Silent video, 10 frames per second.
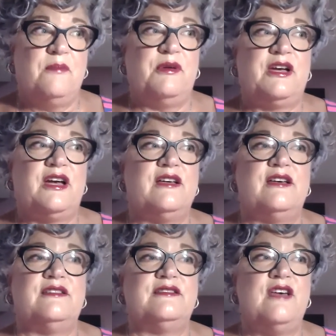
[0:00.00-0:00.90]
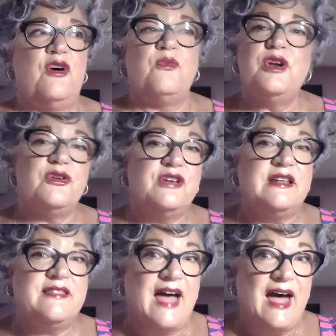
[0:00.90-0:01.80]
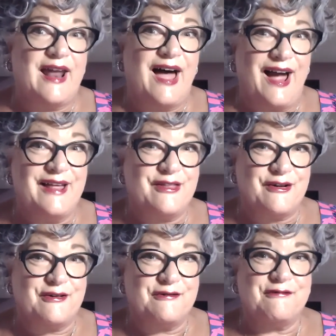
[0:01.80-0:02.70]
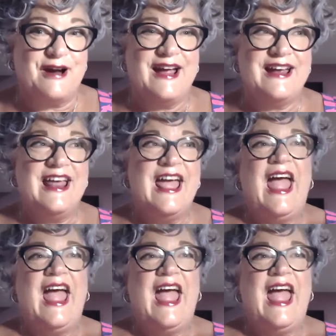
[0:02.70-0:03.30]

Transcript: because we don't need that either, right?